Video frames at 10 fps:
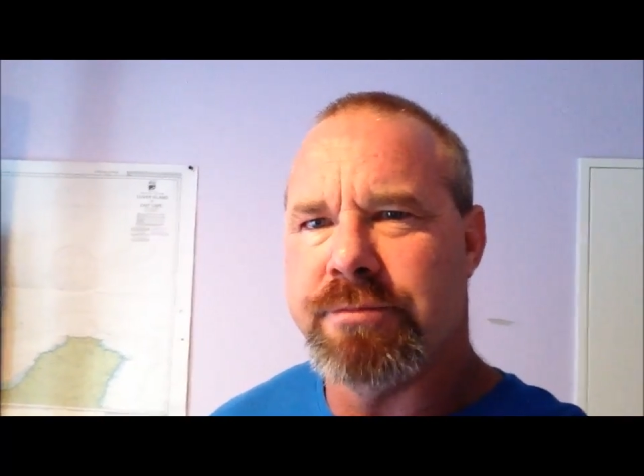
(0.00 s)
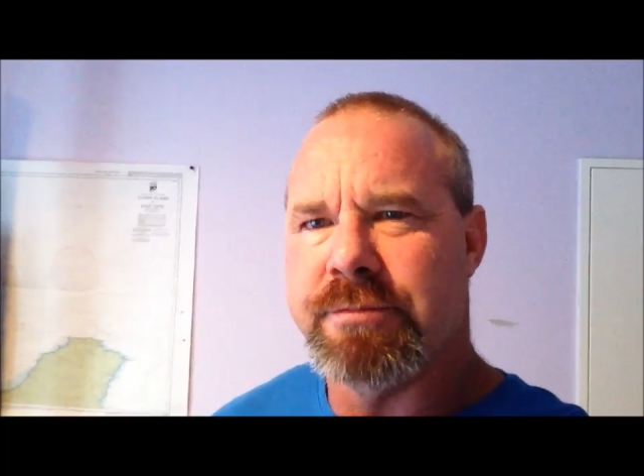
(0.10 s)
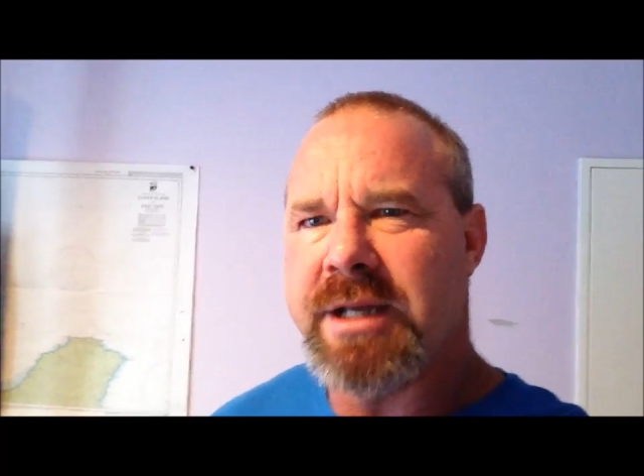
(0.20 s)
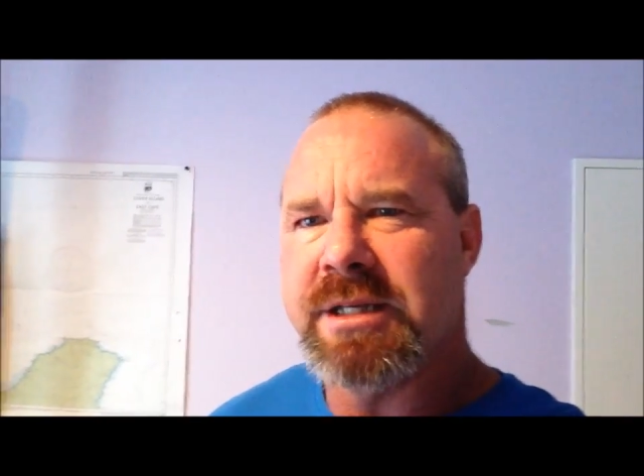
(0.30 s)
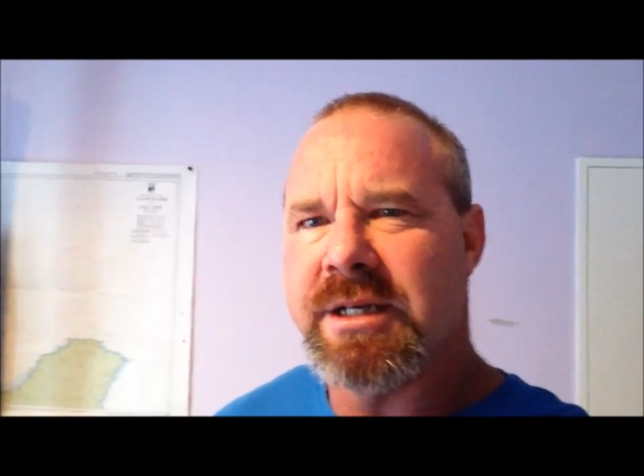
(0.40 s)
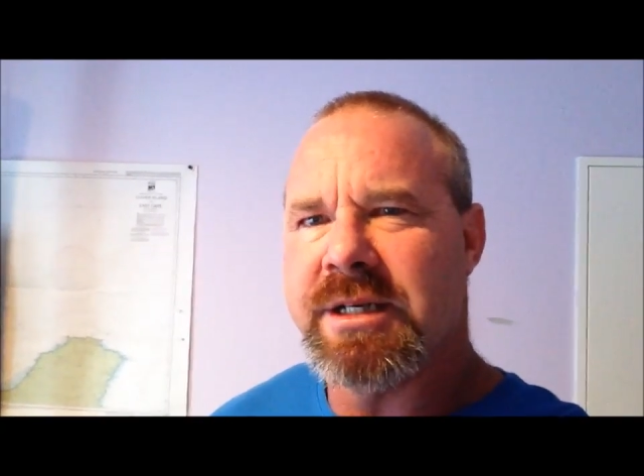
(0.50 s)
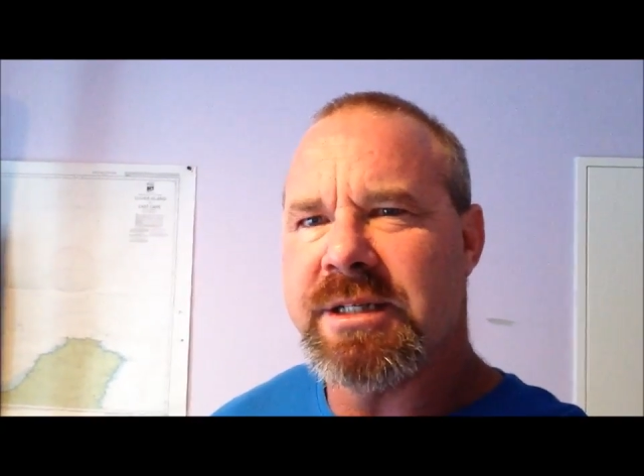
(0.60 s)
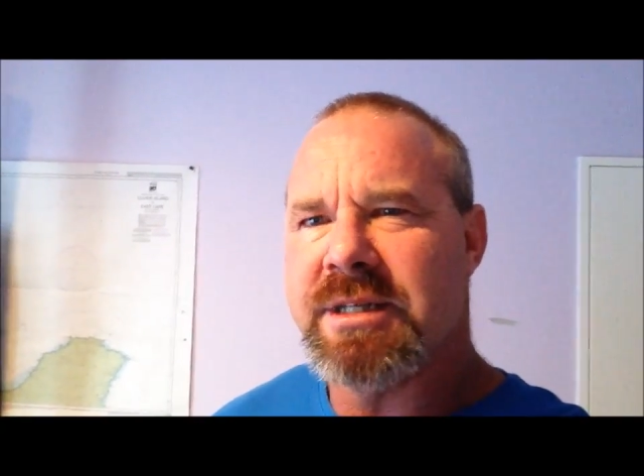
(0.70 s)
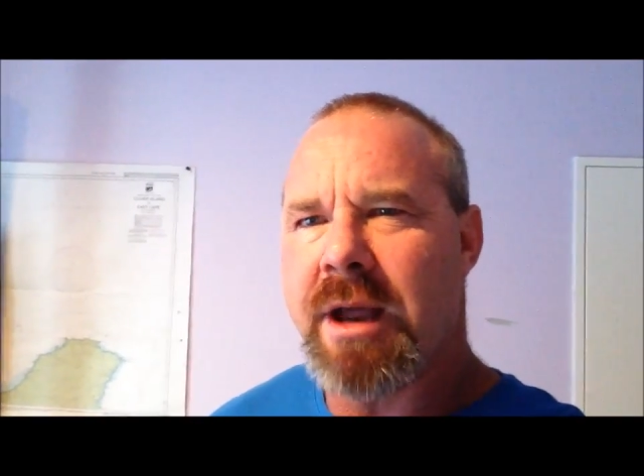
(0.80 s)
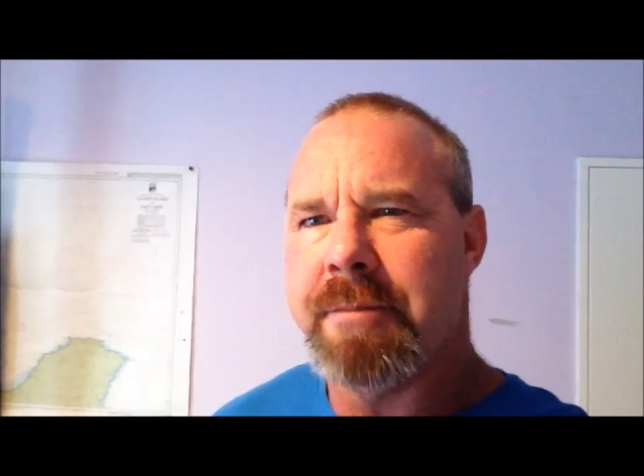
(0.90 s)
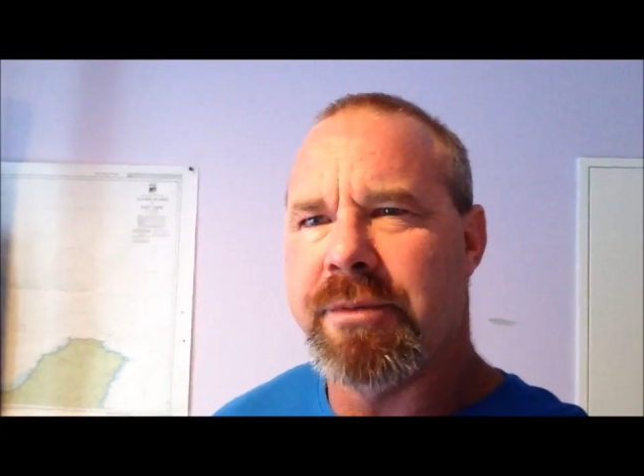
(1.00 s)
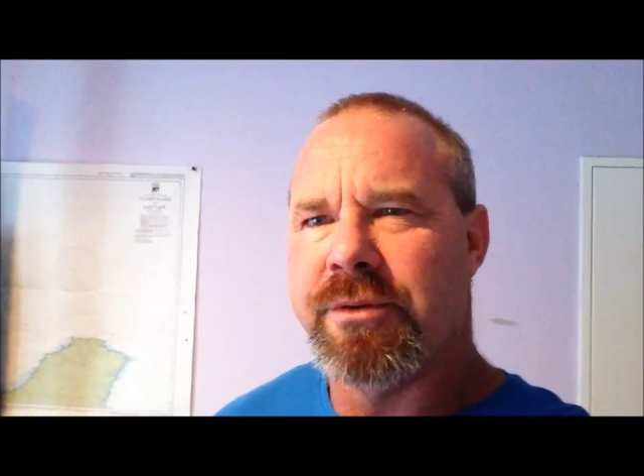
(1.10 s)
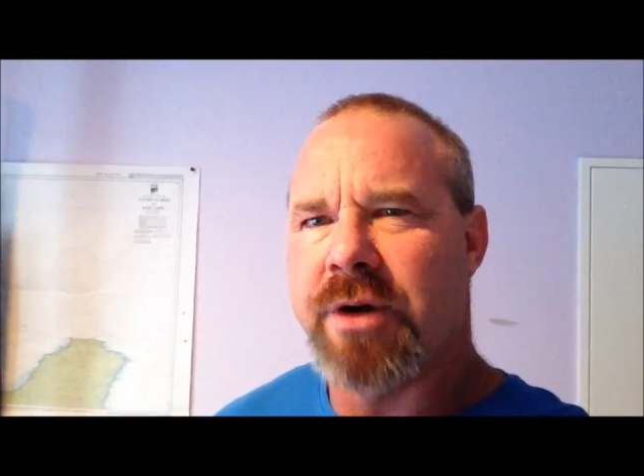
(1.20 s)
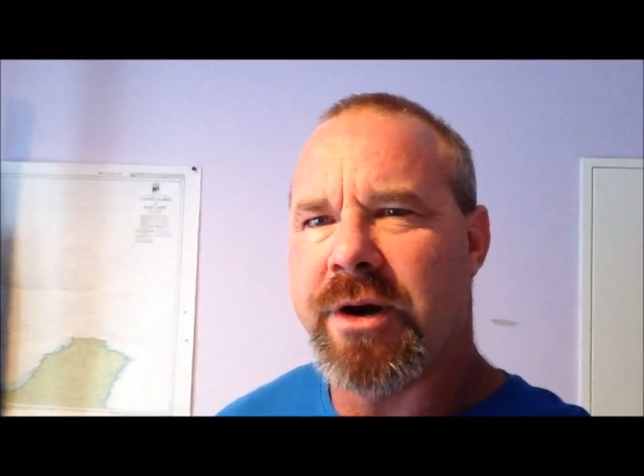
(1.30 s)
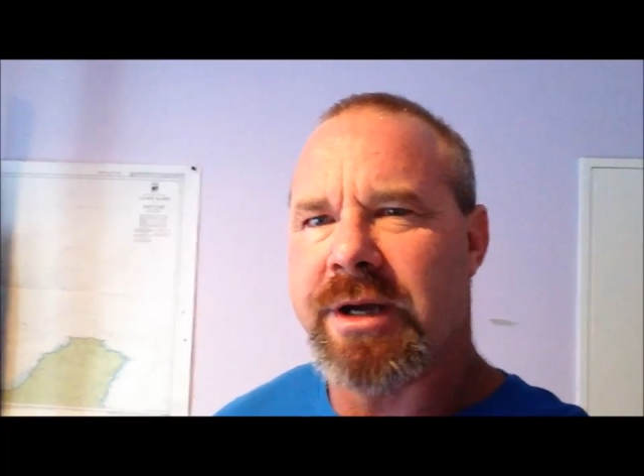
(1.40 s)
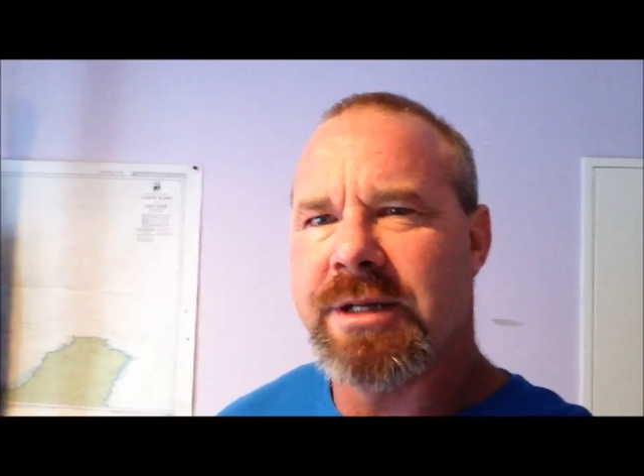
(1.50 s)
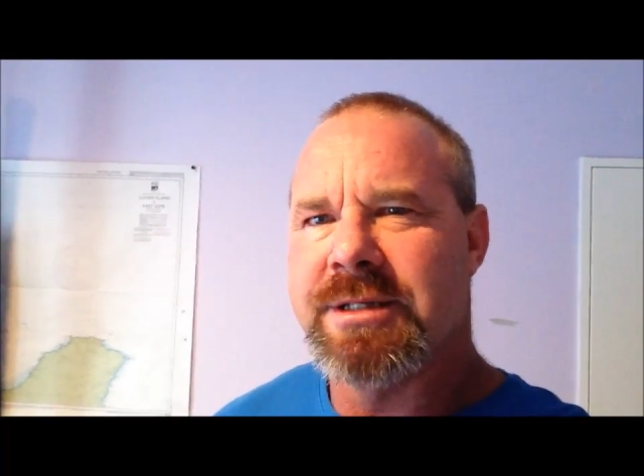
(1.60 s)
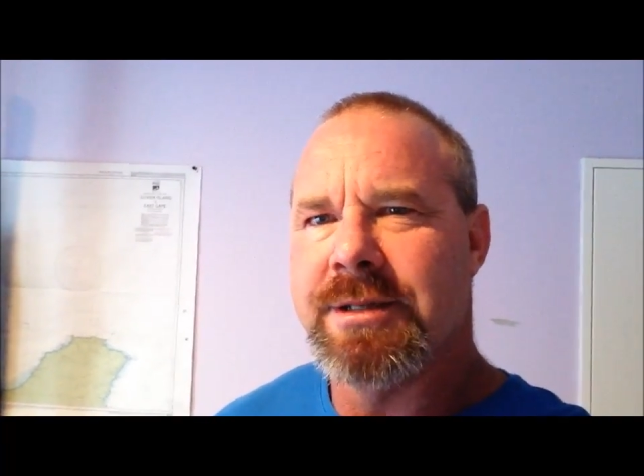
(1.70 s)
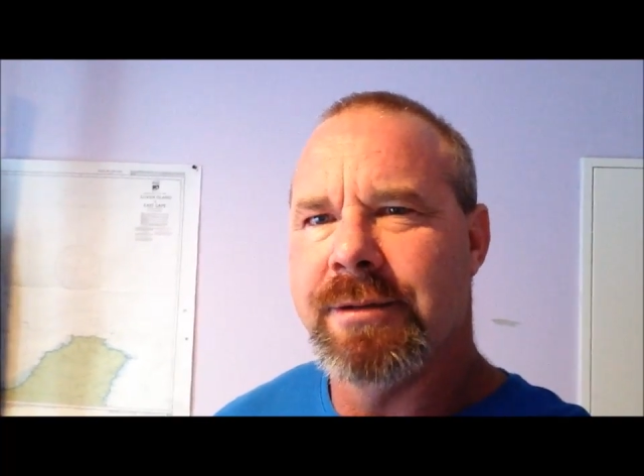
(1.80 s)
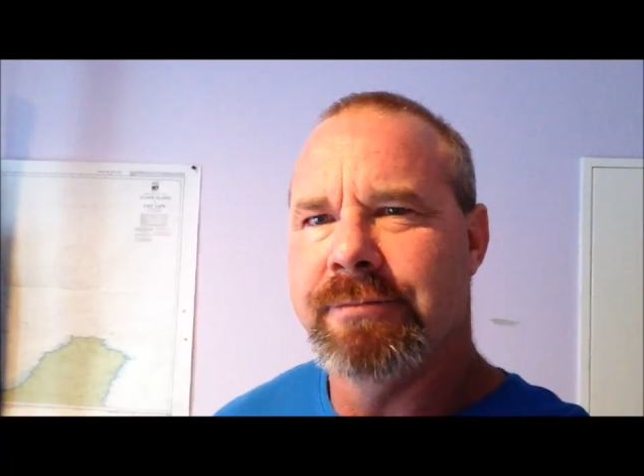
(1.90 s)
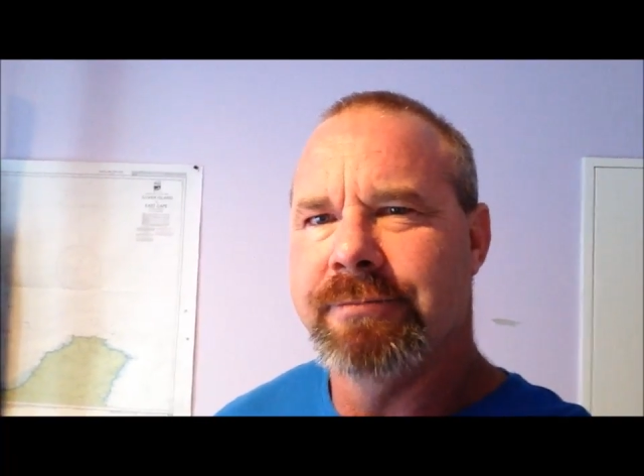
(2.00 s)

maintenance products.